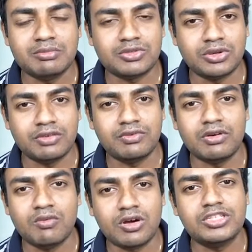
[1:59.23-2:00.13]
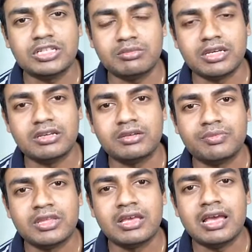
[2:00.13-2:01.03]
So if you're watching me,
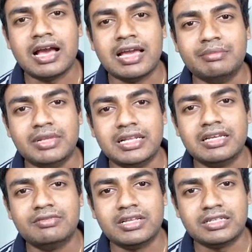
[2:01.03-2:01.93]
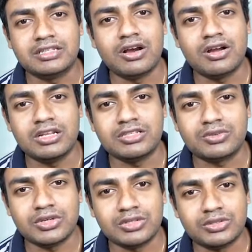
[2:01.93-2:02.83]
I believe that God is going